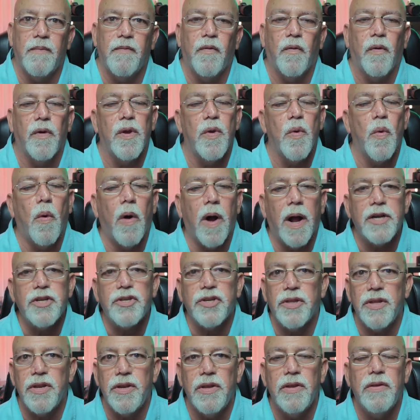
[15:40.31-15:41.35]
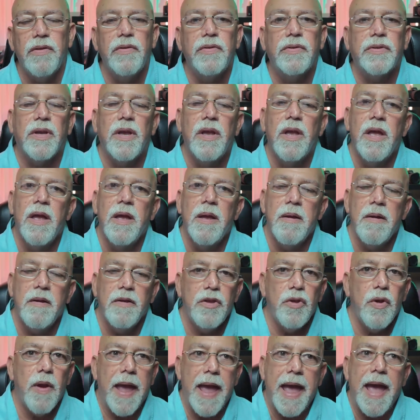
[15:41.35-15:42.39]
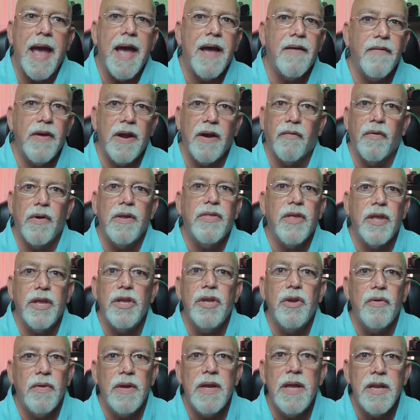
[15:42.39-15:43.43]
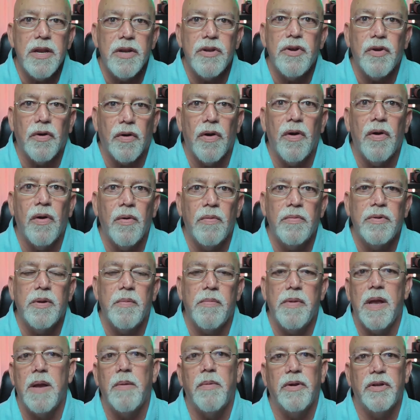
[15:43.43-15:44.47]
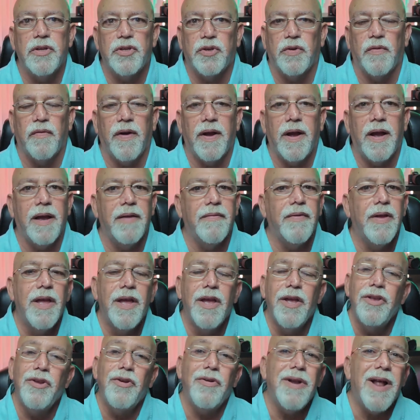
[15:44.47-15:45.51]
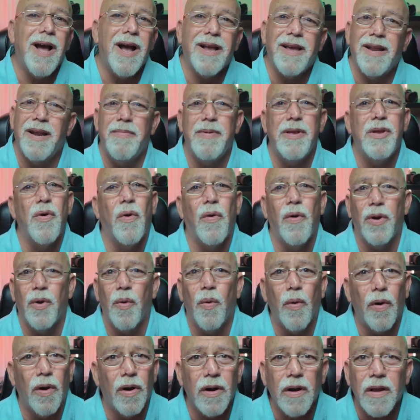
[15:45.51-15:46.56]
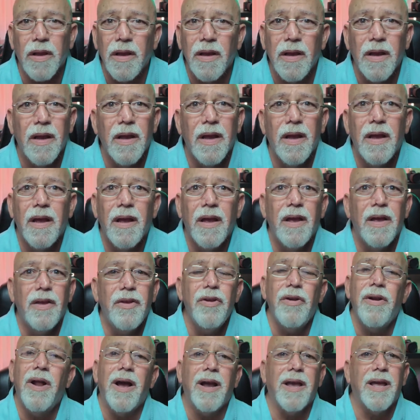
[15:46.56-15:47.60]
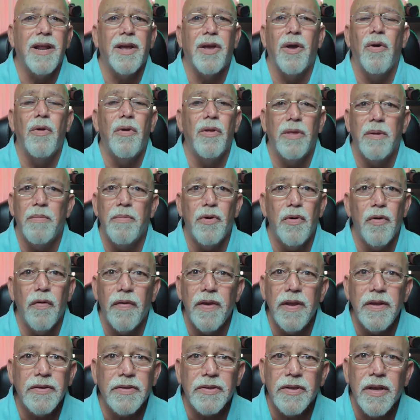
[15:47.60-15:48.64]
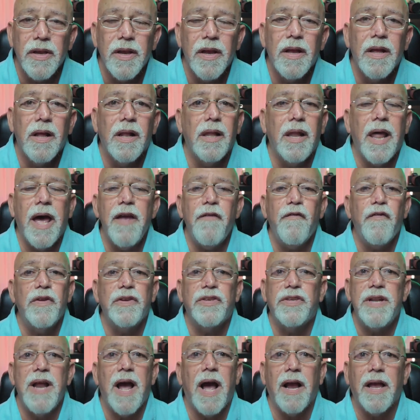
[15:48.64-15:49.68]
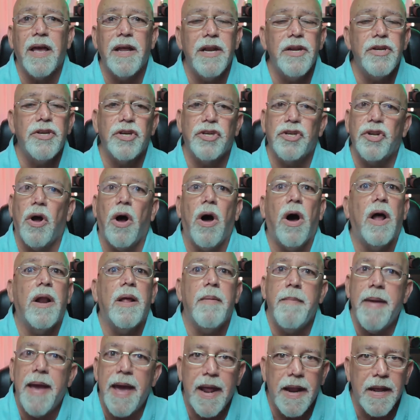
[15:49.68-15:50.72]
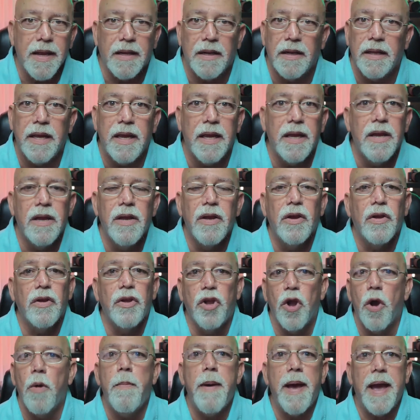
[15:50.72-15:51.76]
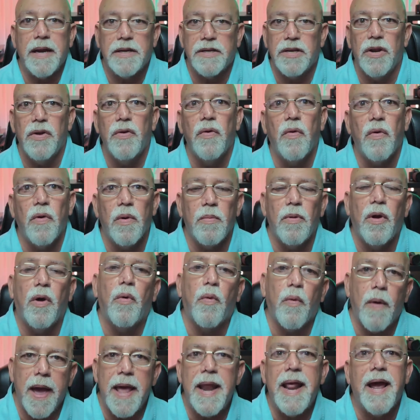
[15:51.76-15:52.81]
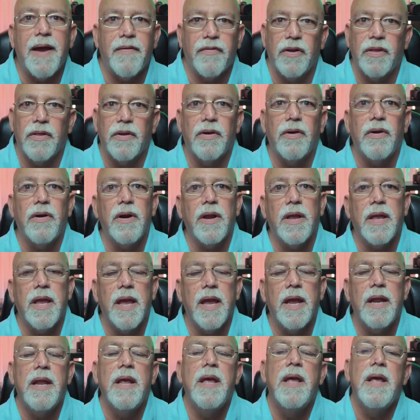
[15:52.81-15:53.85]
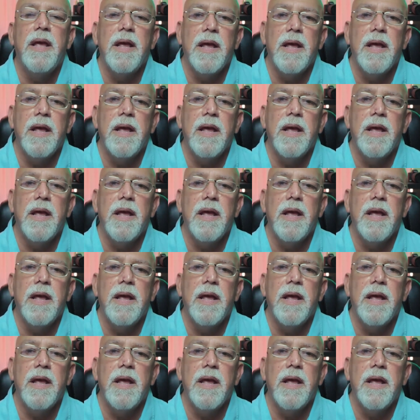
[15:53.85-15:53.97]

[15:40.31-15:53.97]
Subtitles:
for you. Watch the news. You have everything you need in your home to be able to survive. You're not going to be going to work. You're not going to go to the movies. Life is not going to just automatically go back to normal right after the hurricane.